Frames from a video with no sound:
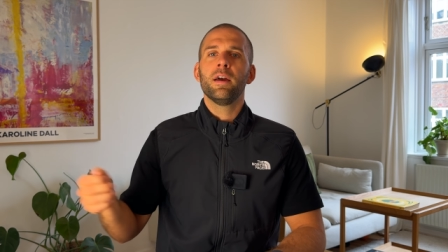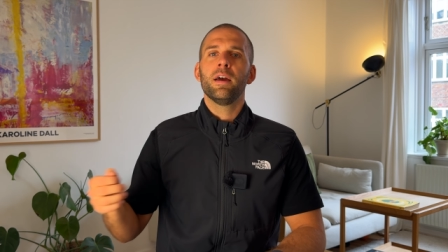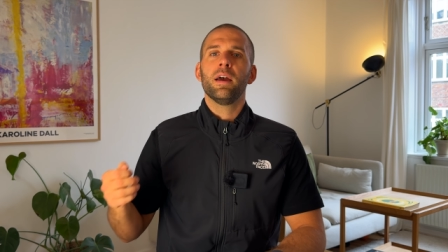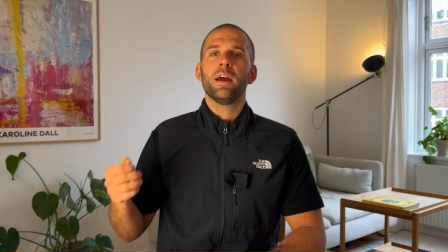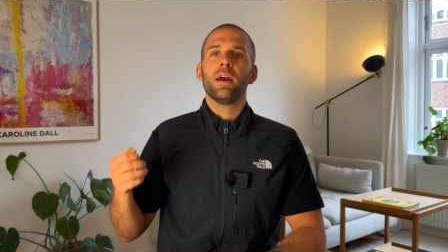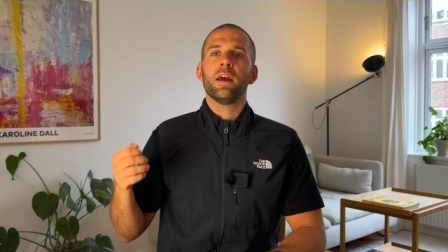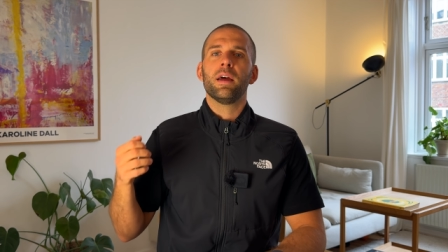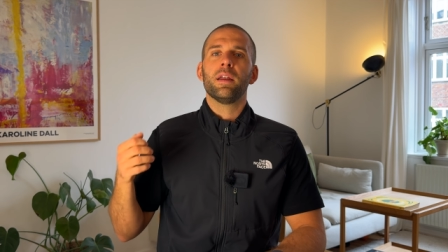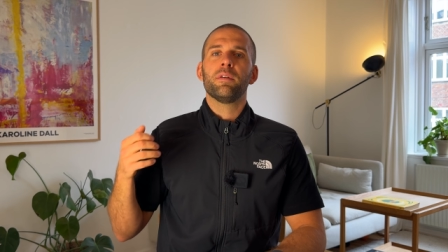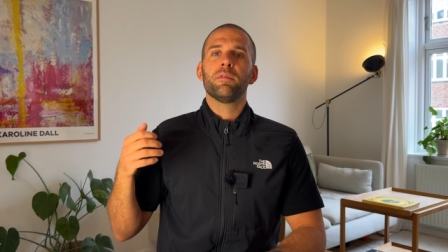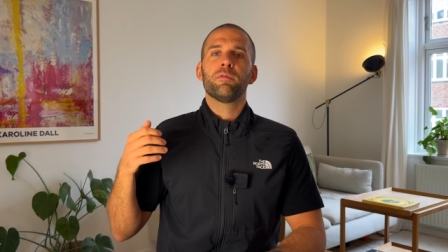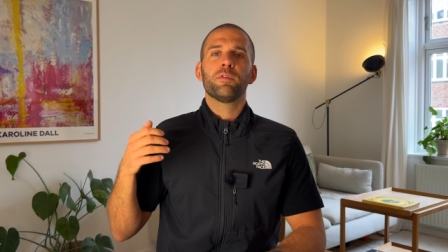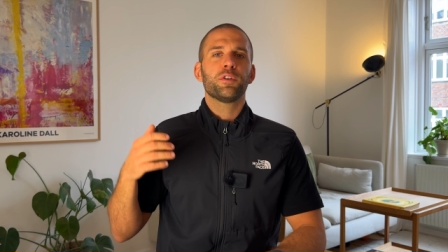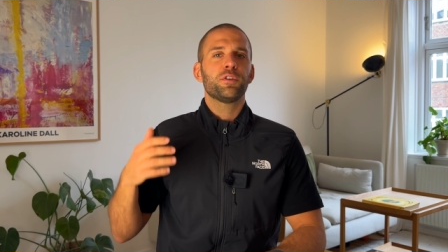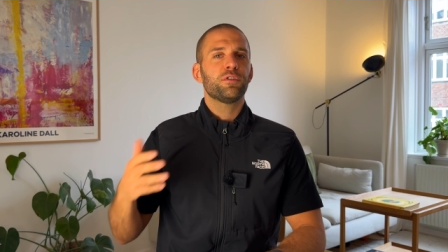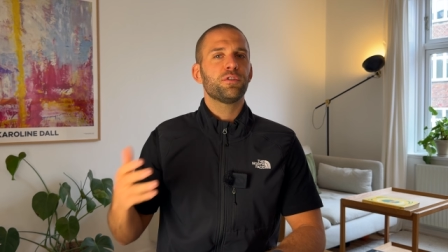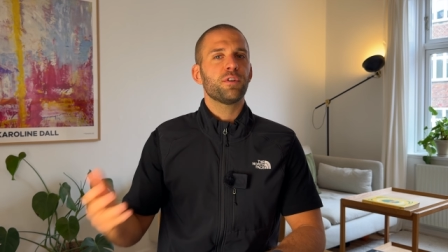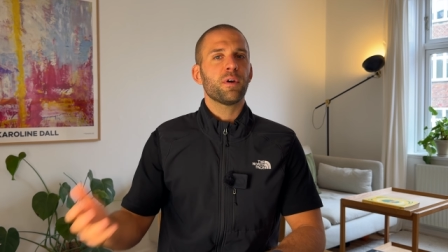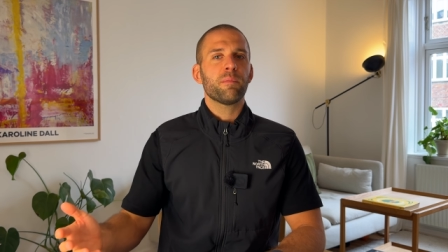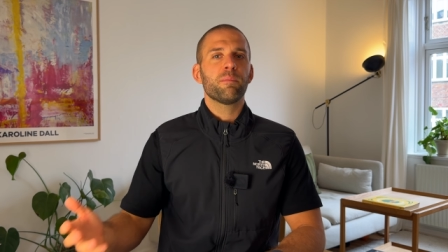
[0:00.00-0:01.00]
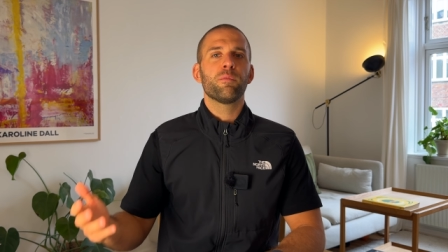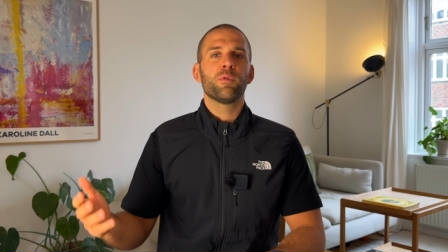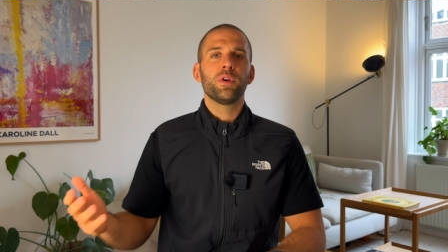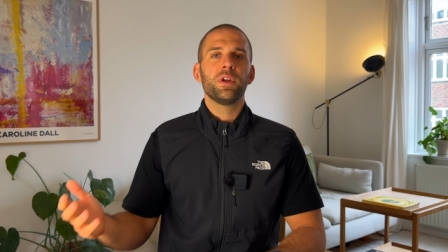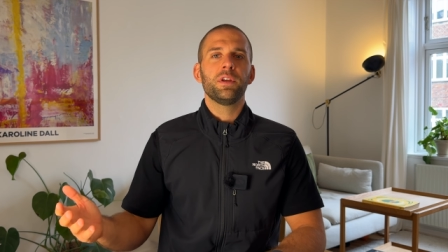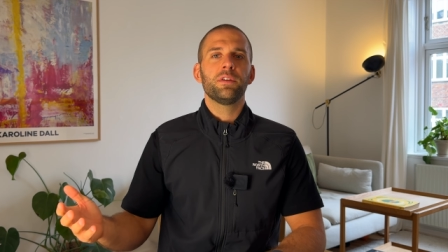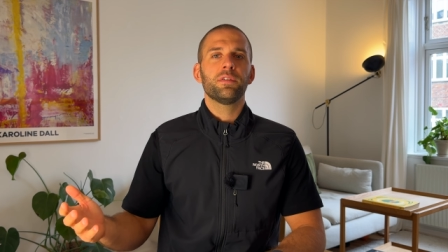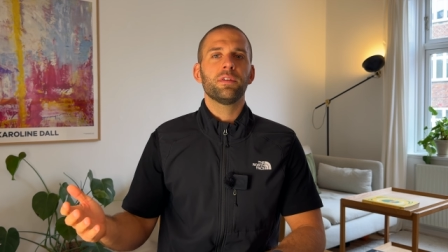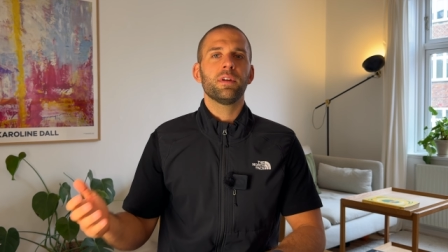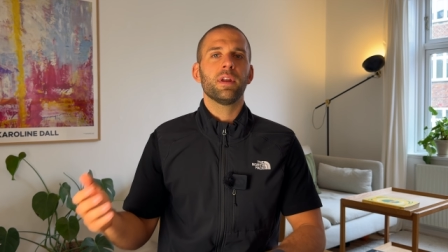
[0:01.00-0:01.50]
and for some
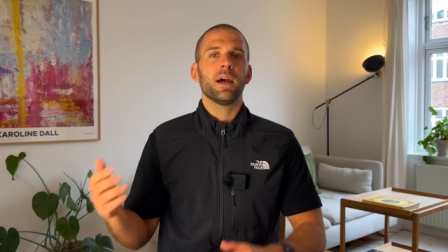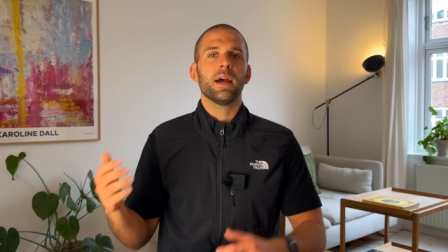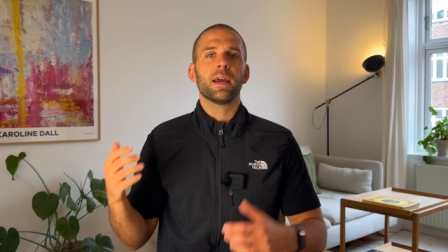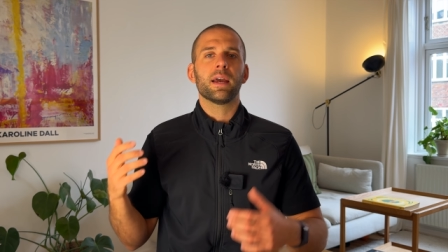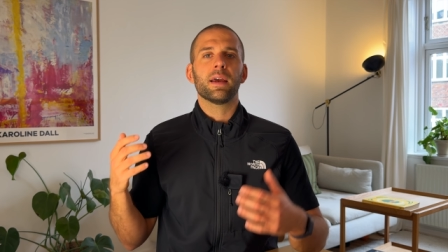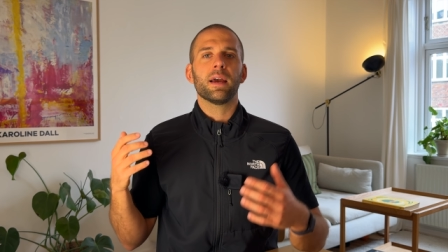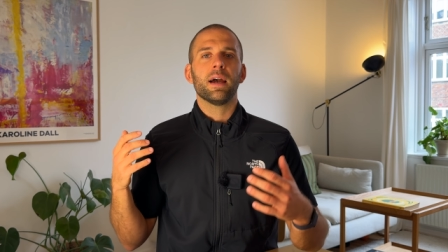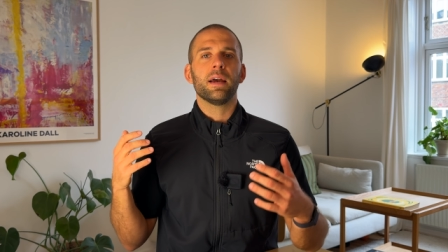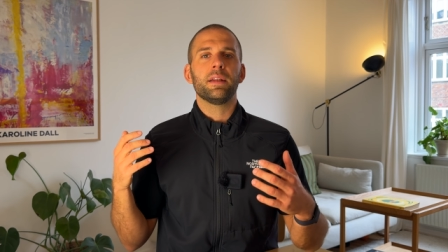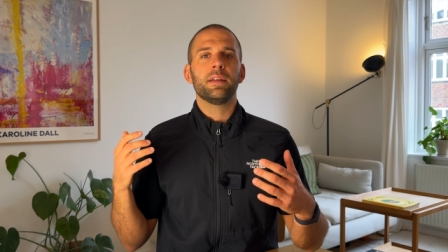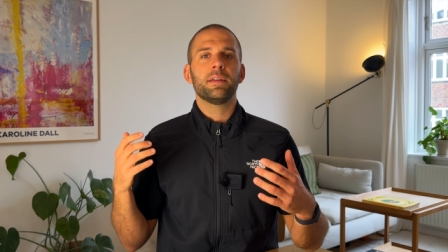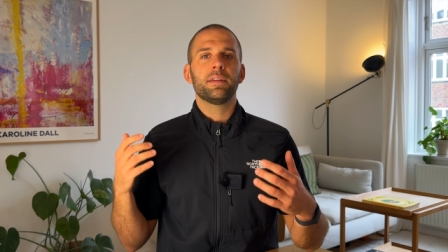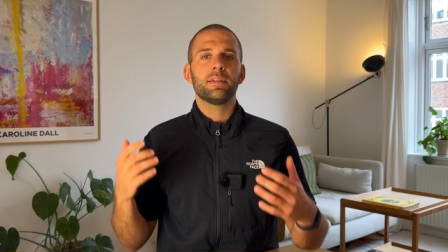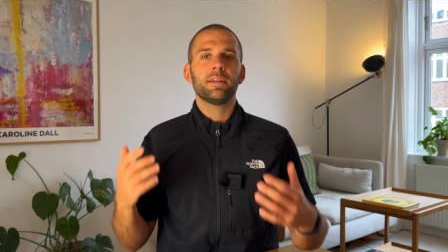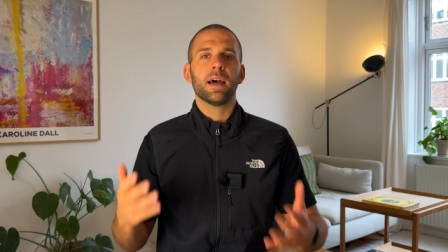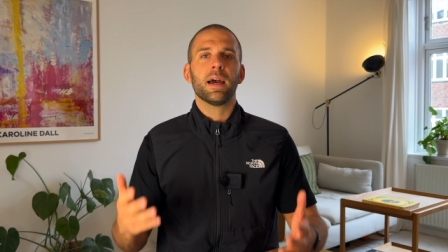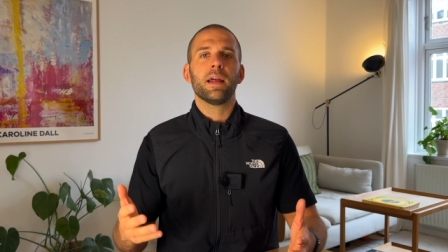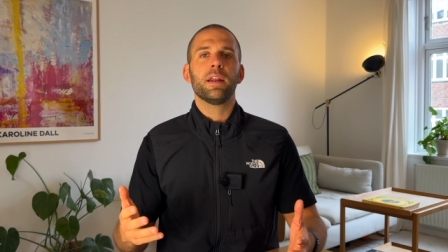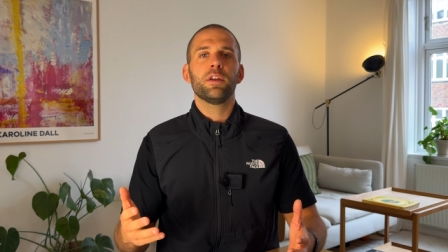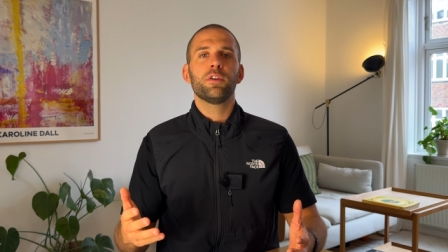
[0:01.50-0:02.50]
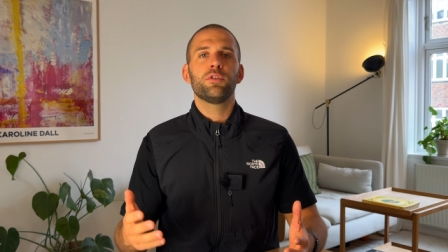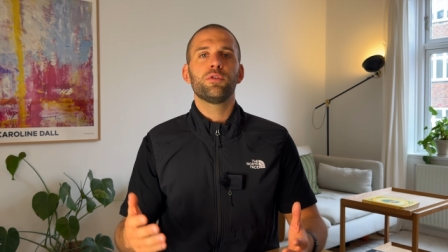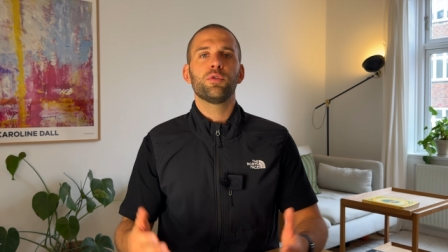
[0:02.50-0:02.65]
reason I decided